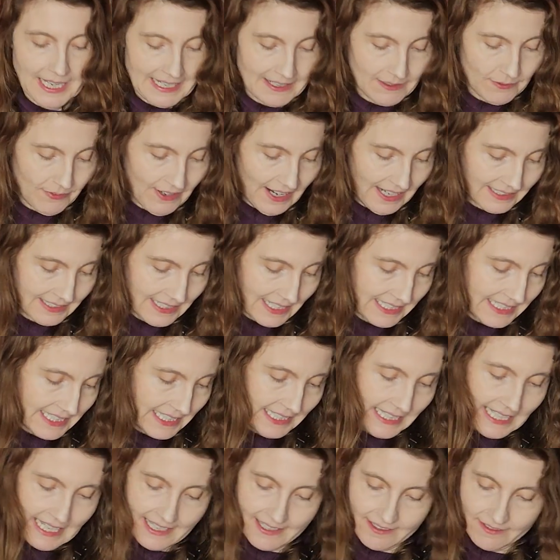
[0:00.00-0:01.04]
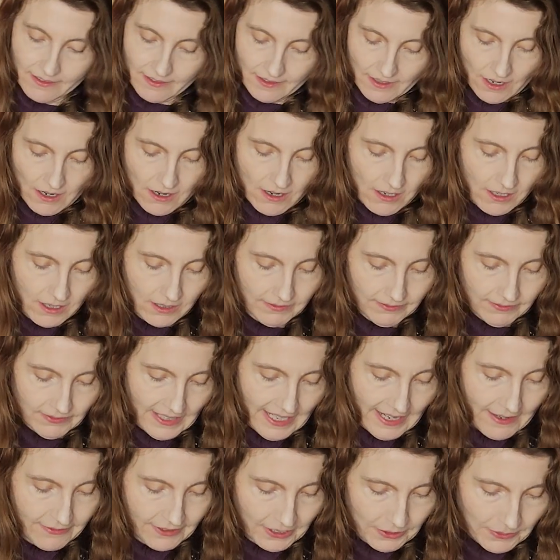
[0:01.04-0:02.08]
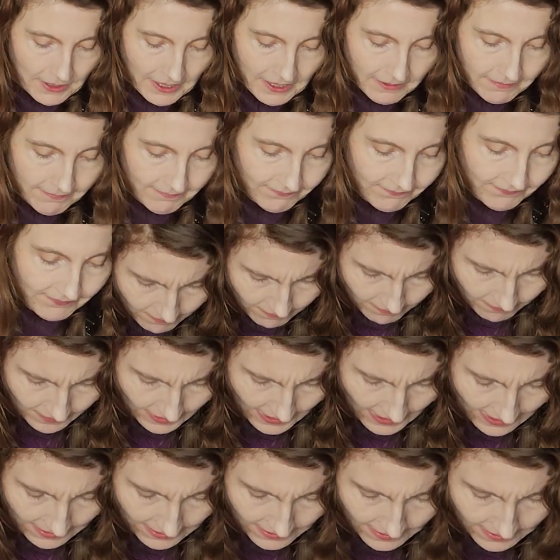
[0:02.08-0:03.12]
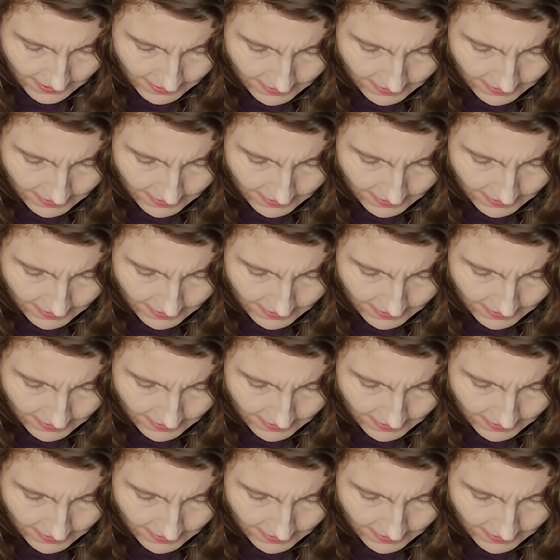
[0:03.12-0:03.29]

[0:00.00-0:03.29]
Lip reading: in fact, I did that all everywhere. Yes.